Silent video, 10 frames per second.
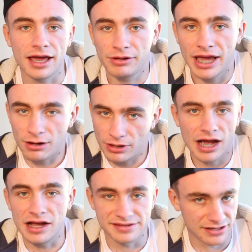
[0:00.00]
and we had our
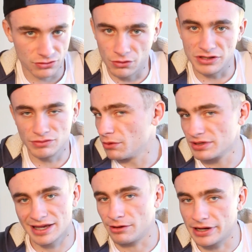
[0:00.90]
cards, as always. We
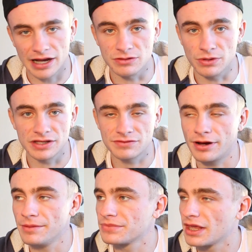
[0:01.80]
always had our cards with us,
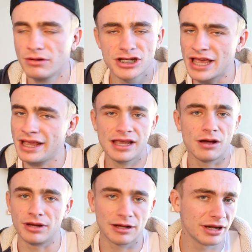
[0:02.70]
right? And we're just hanging out.